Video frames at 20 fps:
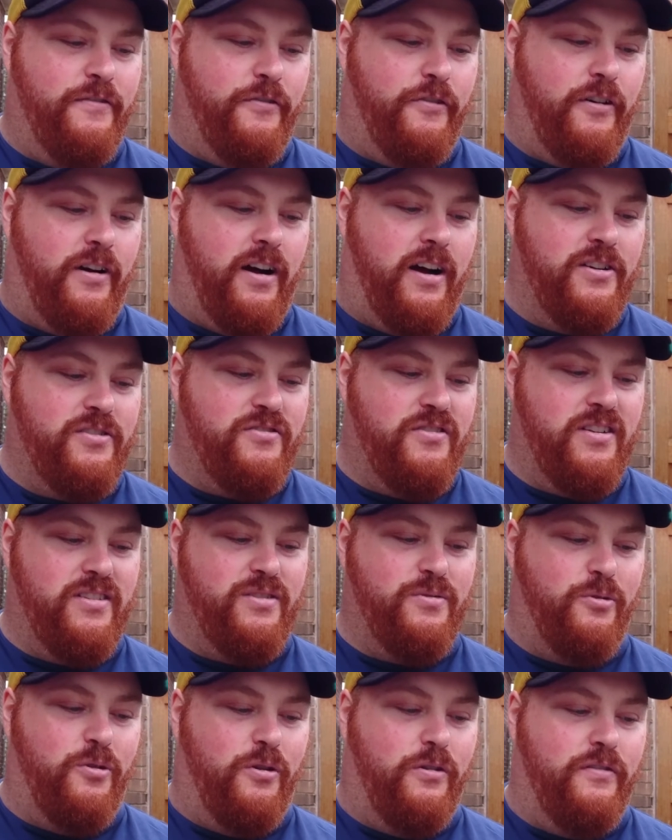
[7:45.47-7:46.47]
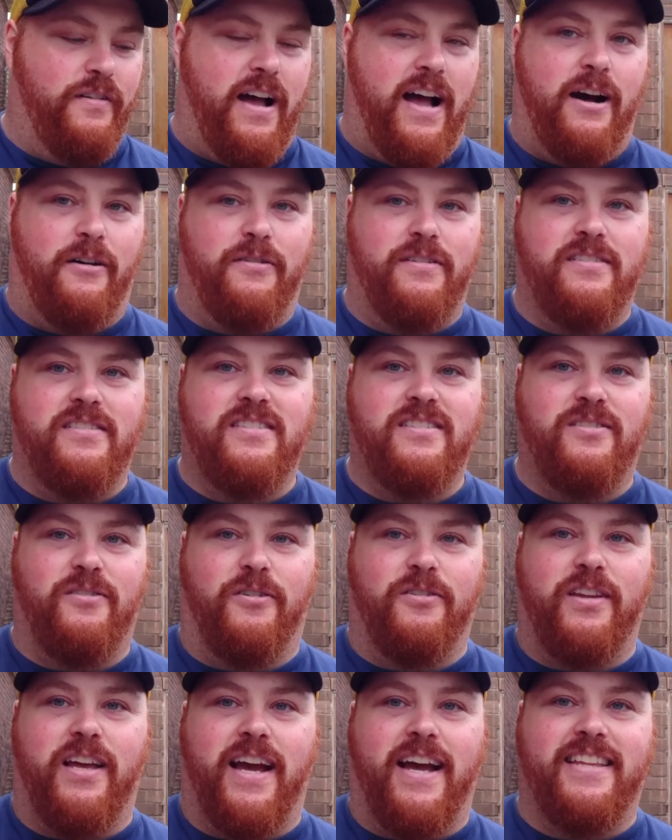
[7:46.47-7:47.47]
for 112 hours
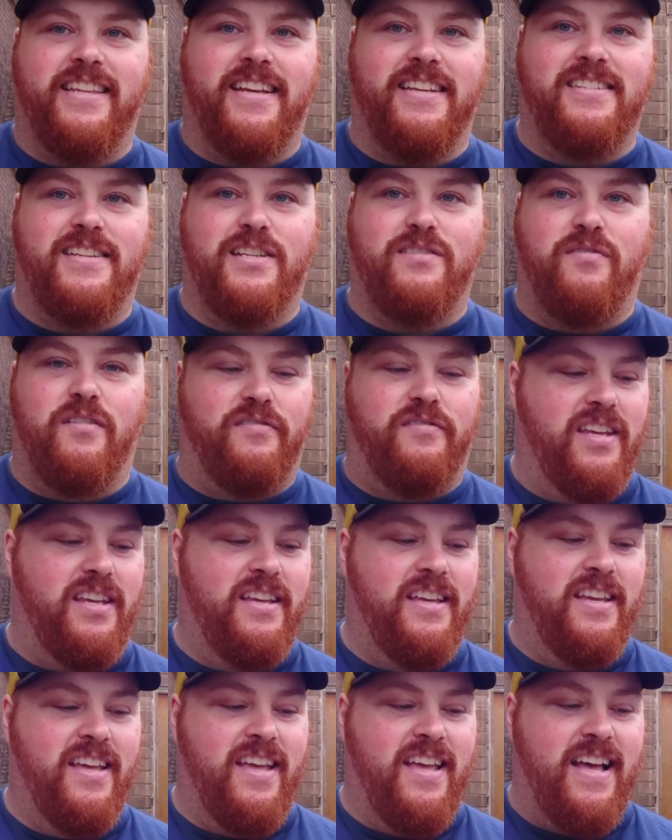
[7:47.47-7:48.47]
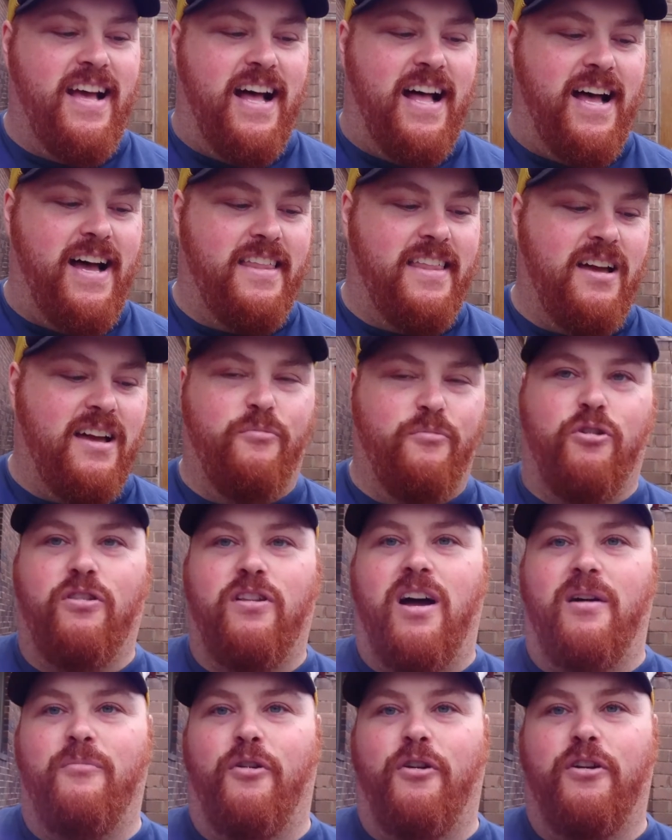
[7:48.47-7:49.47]
on the 18650. That
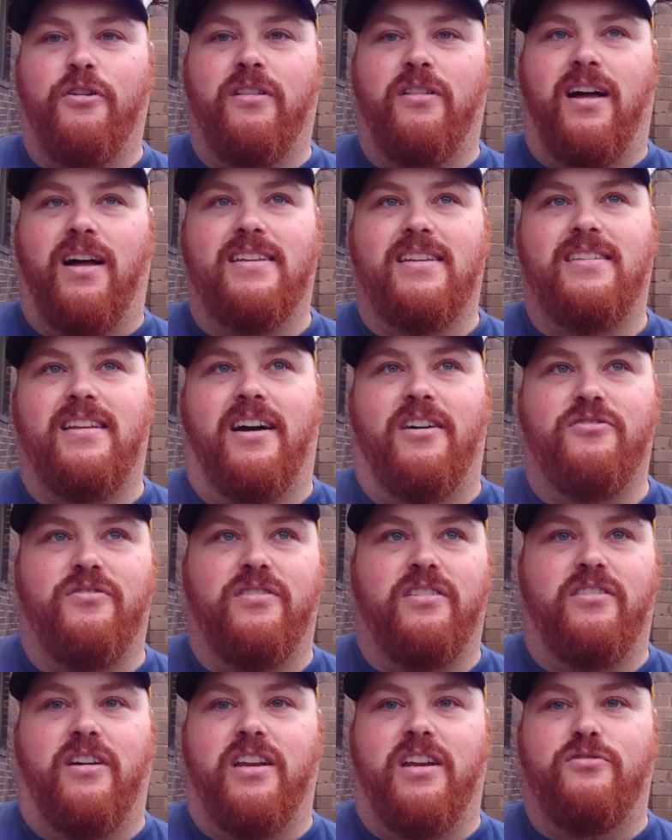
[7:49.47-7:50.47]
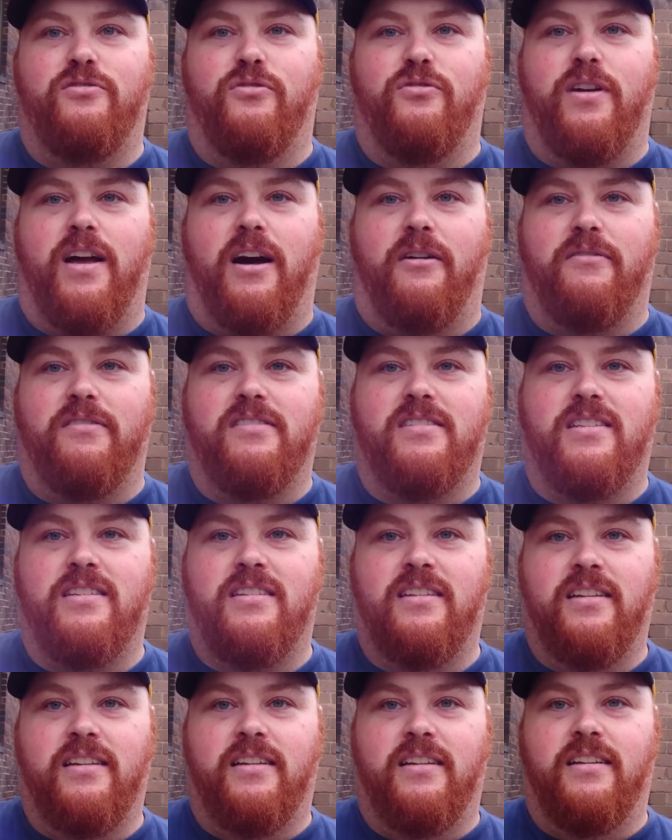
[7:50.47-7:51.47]
moonlight mode lasts 192
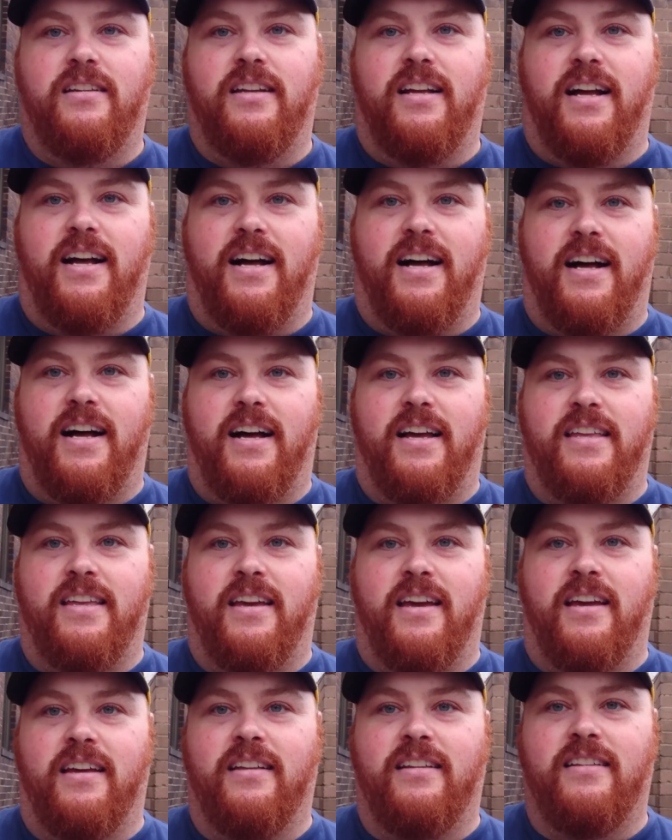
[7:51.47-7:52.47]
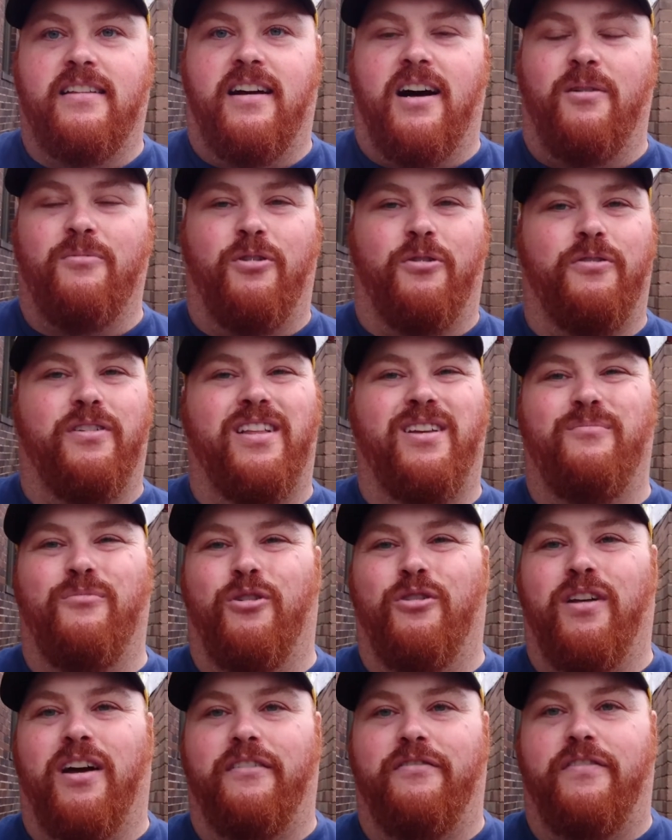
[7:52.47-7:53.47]
hours. Yeah, I'm not really a
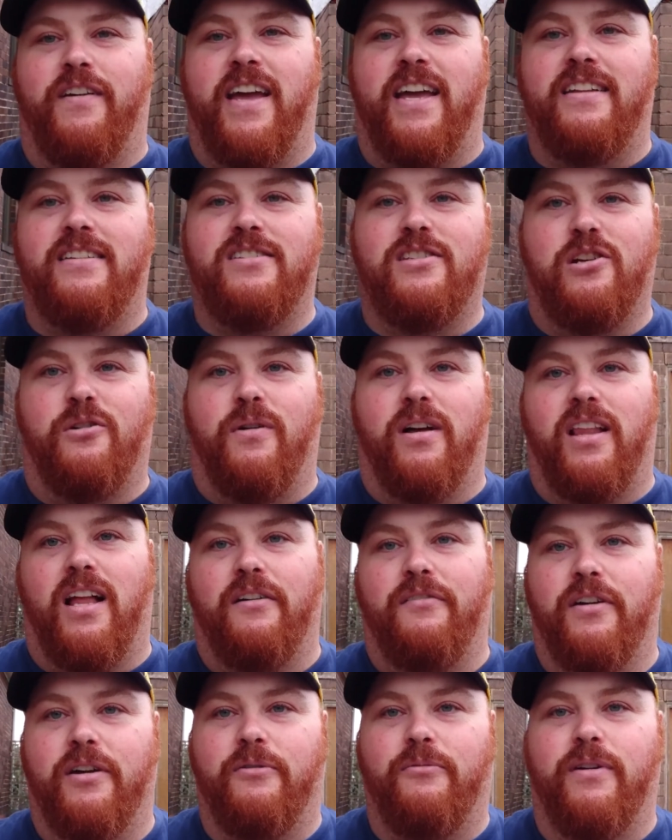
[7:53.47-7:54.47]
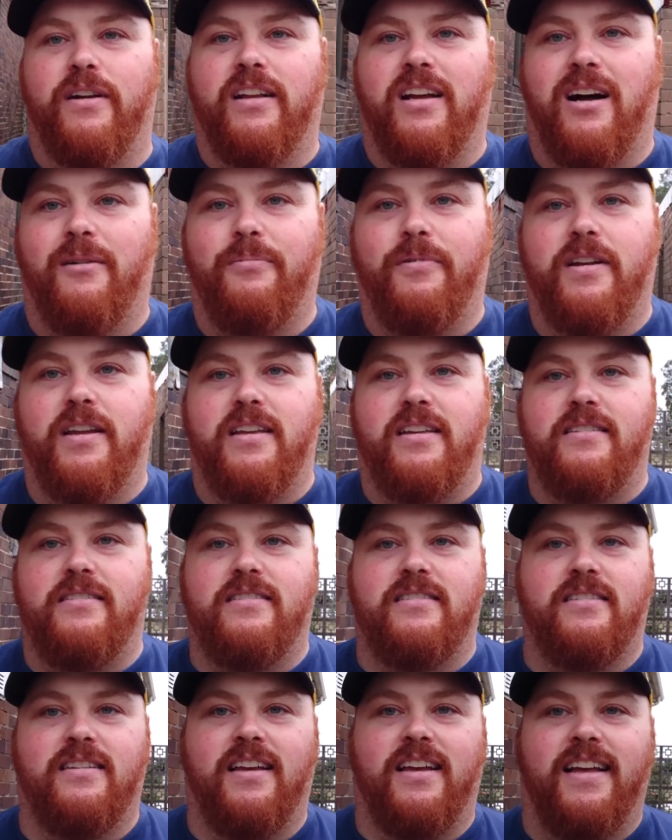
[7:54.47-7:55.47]
moonlight fan, so I love it when
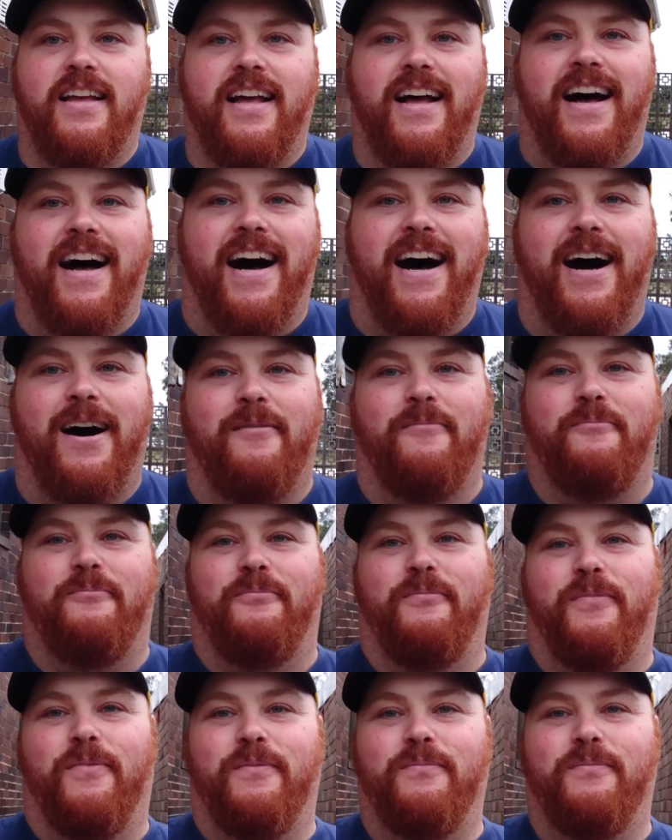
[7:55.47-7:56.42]
companies hide